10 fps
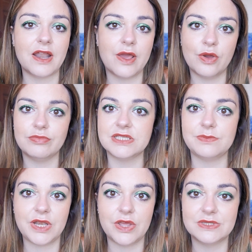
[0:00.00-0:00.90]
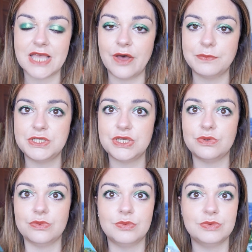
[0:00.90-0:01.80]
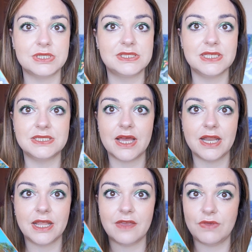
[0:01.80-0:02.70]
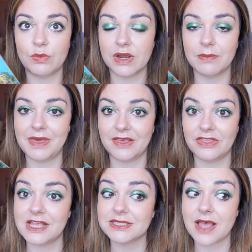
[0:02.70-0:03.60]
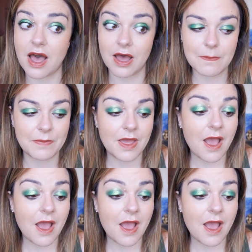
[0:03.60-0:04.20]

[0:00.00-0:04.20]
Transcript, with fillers: I hope this video has helped you just deciding if you want to pick these up.